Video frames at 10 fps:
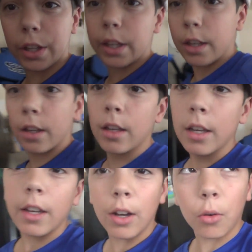like,
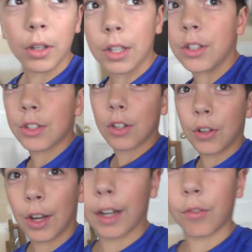you know, kids
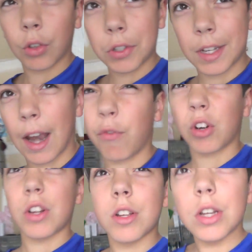dying of thirst in
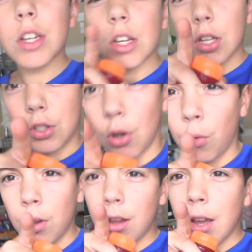Africa, so
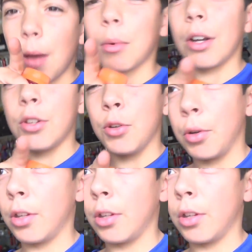I'm gonna do